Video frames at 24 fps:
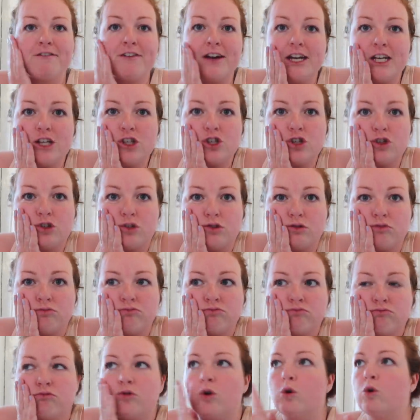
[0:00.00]
facial
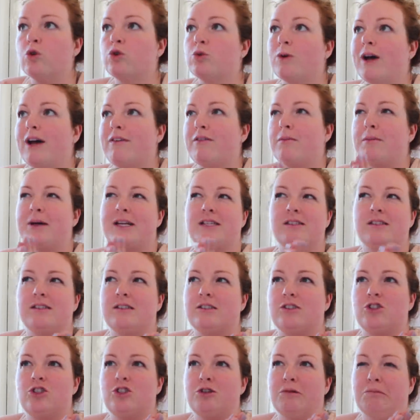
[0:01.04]
or do I have a
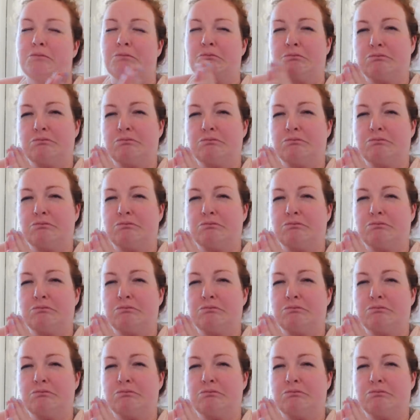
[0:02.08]
massage?